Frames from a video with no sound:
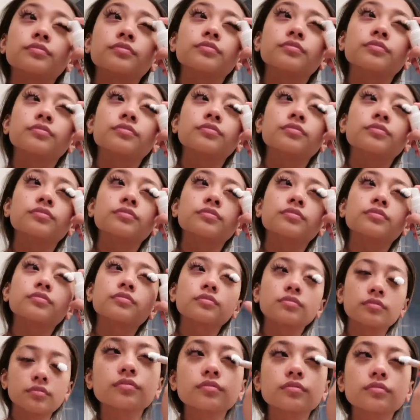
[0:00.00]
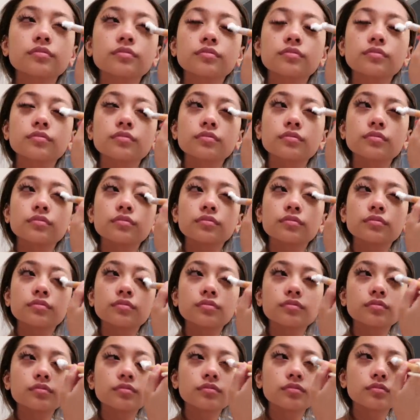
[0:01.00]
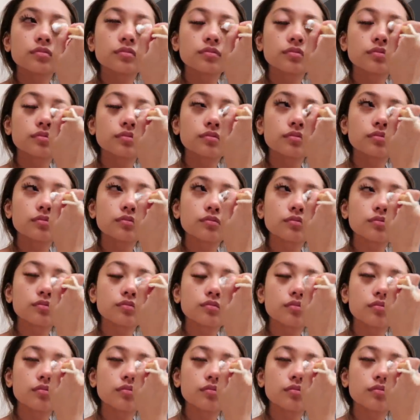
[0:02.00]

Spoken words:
Nothing is said.